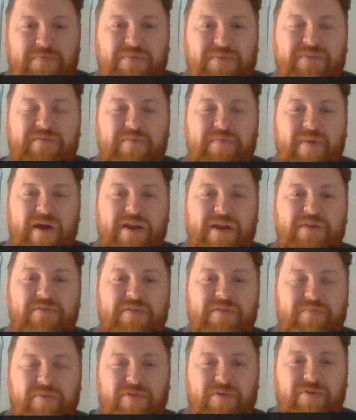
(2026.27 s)
But if you're buying it
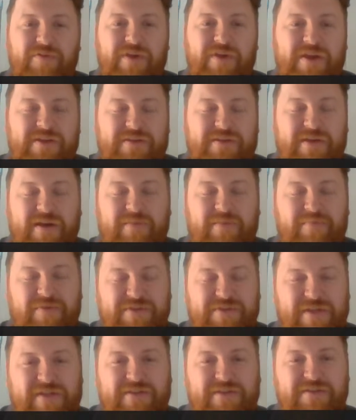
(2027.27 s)
with a mortgage, that
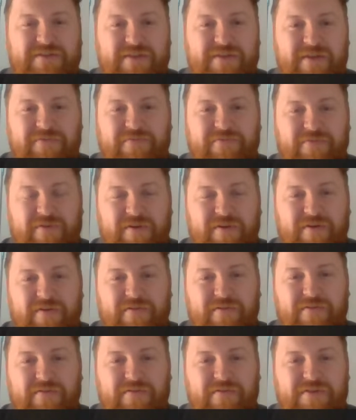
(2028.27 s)
presents different
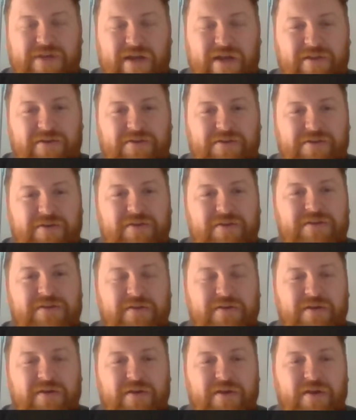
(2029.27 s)
challenges.
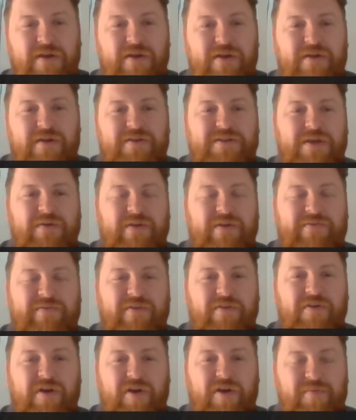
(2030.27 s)
So if
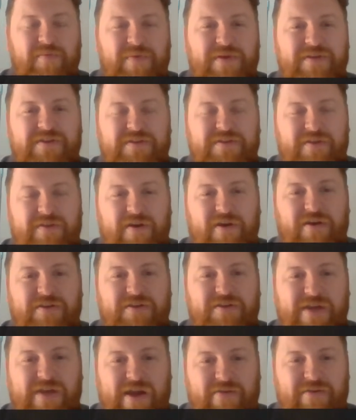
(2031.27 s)
you're hoping to start
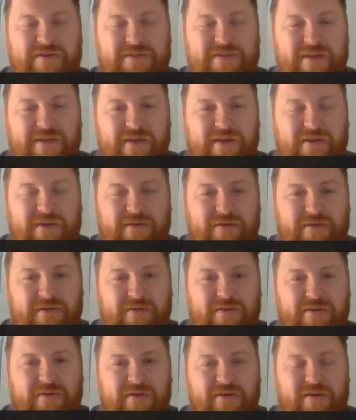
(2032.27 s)
a charity
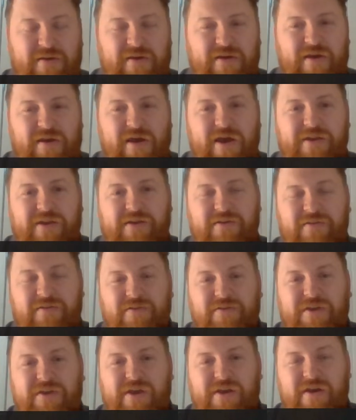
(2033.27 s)
and you're
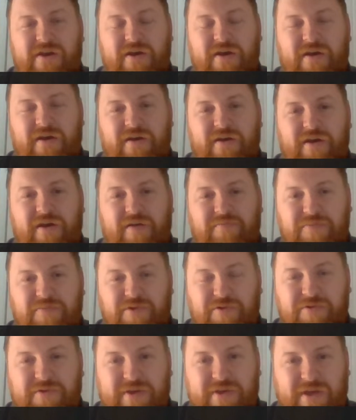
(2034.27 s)
looking at a
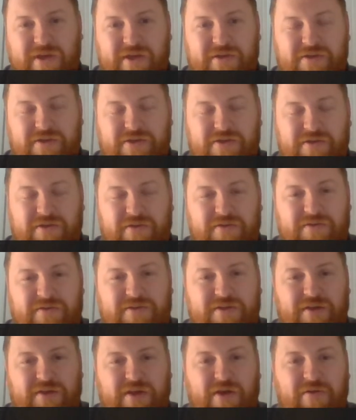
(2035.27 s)
mortgage
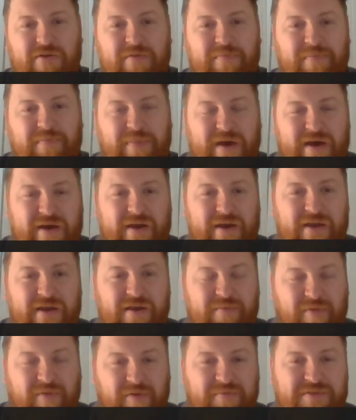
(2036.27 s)
to go and buy
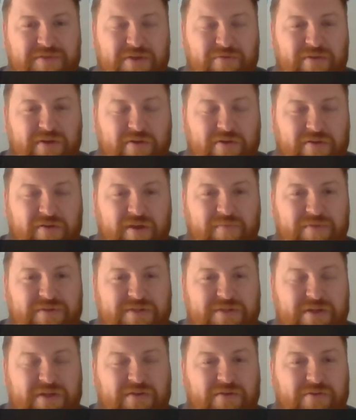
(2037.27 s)
a property with an
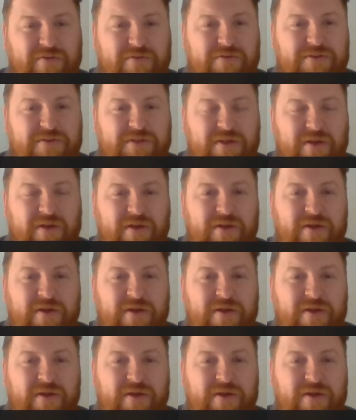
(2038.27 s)
occupancy clause,